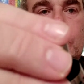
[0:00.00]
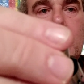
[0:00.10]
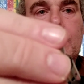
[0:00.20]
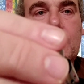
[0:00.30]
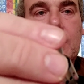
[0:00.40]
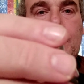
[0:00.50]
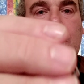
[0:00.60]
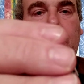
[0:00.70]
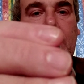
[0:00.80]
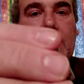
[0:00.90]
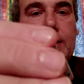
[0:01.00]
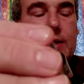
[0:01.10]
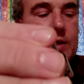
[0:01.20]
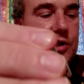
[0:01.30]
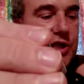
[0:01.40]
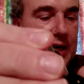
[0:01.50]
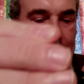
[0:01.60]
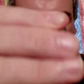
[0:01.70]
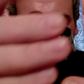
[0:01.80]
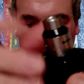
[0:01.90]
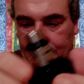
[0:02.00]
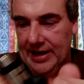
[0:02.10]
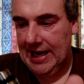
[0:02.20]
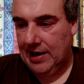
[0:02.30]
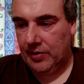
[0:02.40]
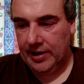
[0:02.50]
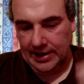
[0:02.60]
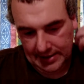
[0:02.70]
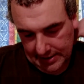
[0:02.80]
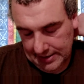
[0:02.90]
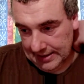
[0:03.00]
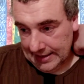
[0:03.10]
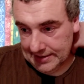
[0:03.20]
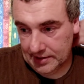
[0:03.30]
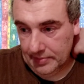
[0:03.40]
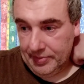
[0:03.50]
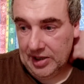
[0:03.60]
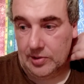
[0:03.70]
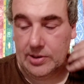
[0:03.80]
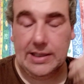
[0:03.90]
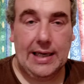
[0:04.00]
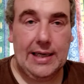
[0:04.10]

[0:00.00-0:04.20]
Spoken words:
drip tip on there. You can change them out. That's the box